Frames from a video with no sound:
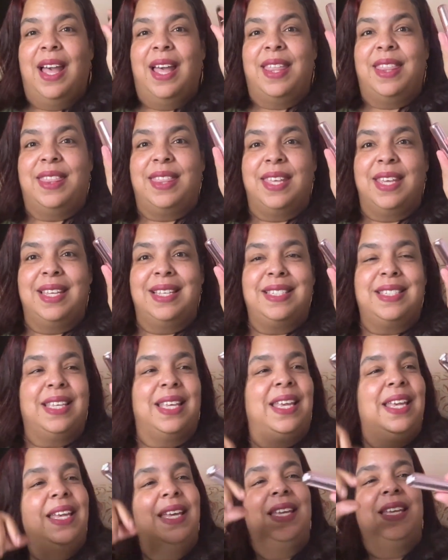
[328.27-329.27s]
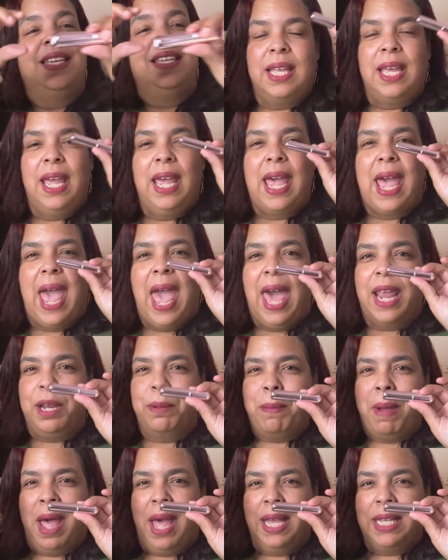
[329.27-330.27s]
This is
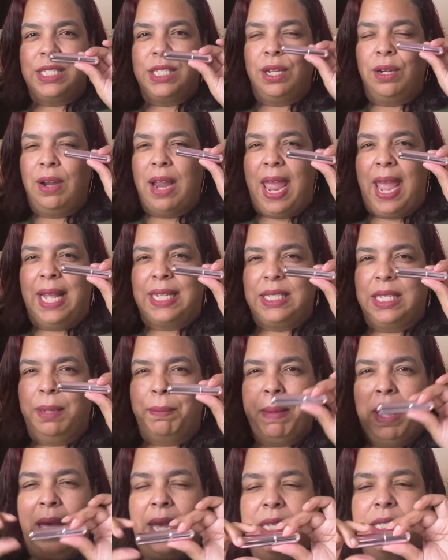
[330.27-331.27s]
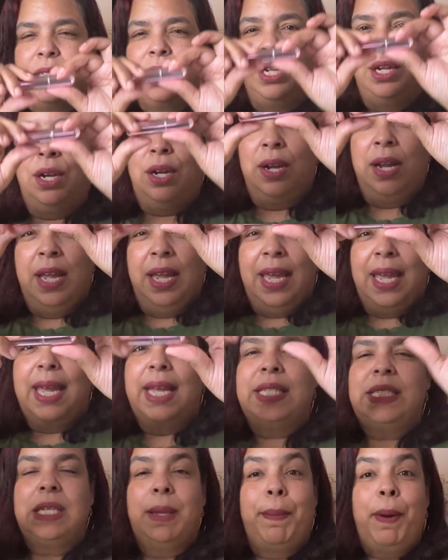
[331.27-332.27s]
Atomizer.
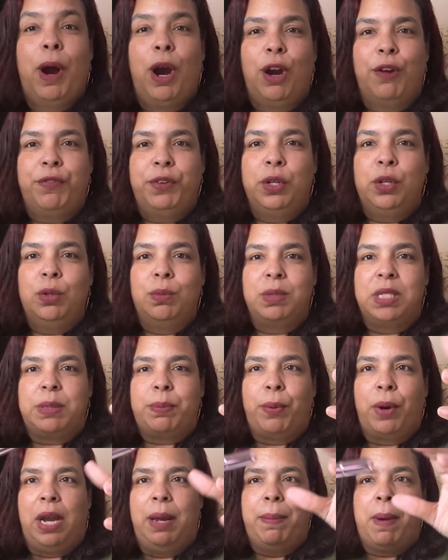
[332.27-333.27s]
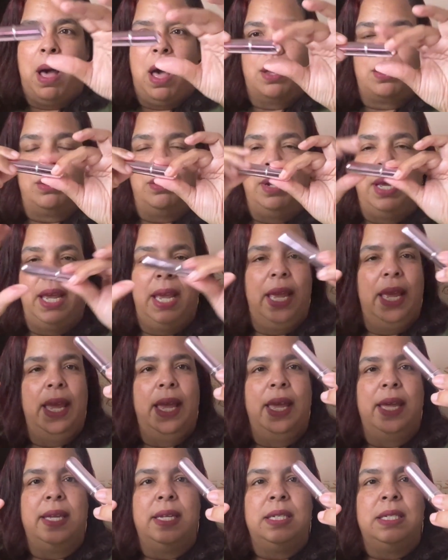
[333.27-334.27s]
It's a perfume spray bottle,
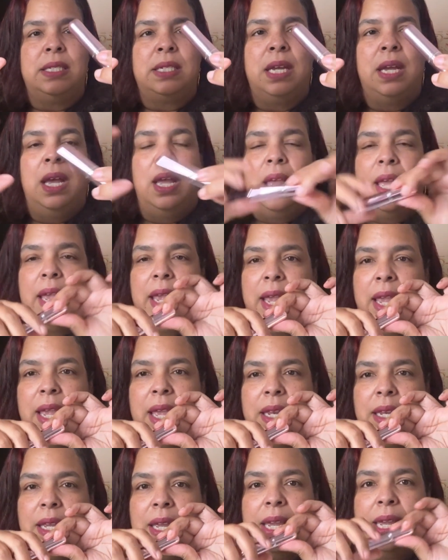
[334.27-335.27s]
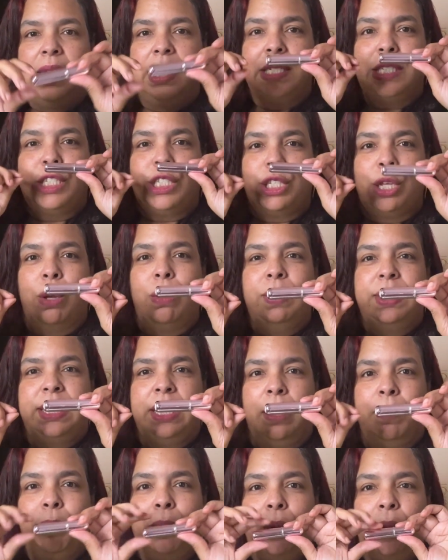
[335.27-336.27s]
and it is so
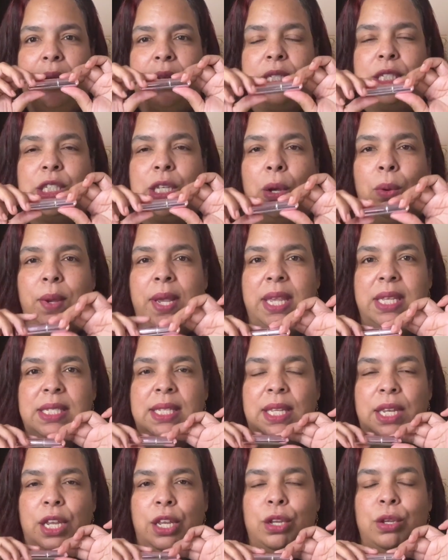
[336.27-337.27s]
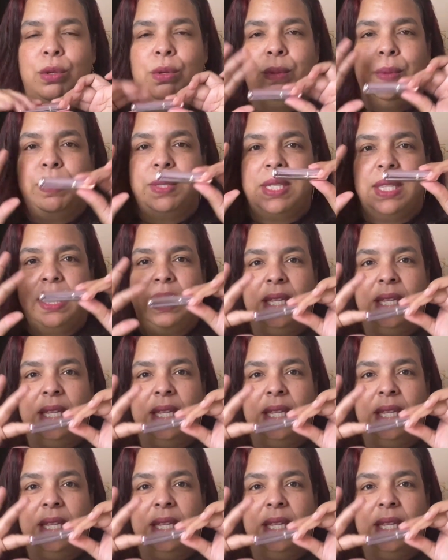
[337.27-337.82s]
simple and so easy to use.